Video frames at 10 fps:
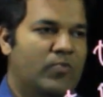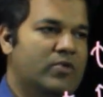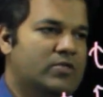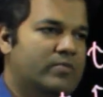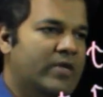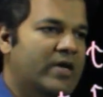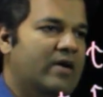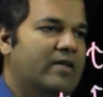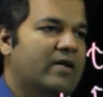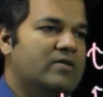speed
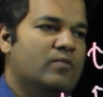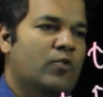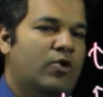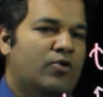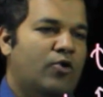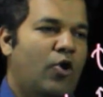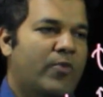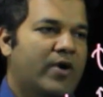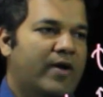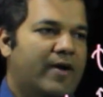that this motor could operate
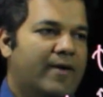at.